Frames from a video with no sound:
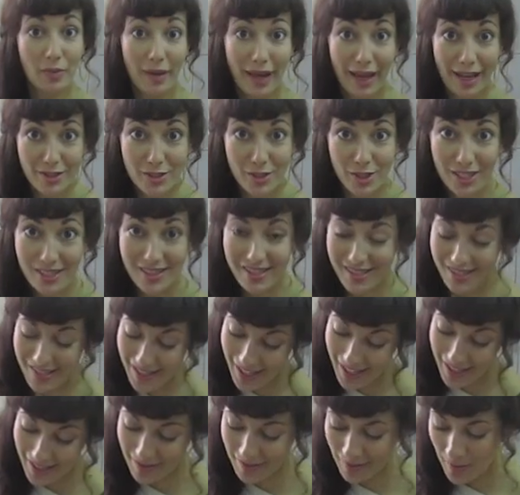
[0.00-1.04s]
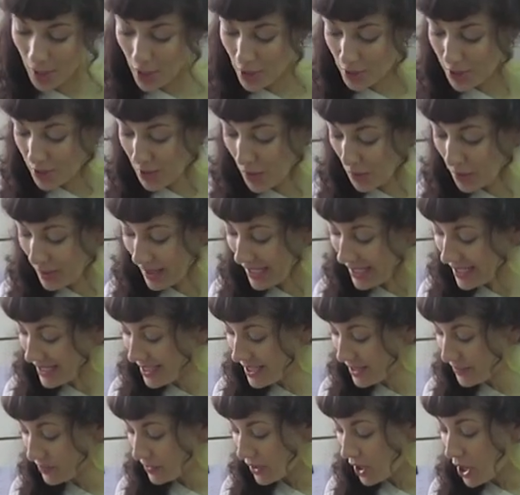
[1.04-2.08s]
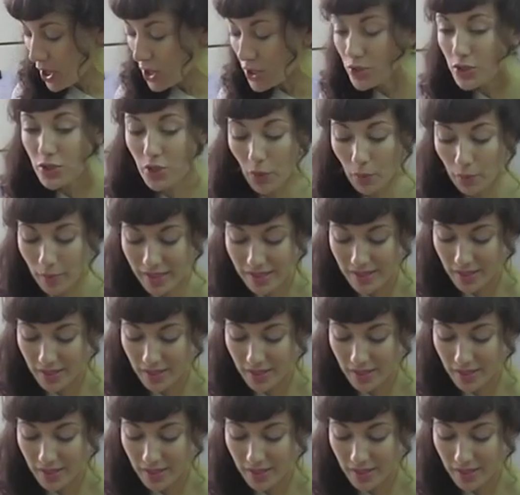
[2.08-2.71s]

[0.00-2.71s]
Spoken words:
batches, then so be it. Don't be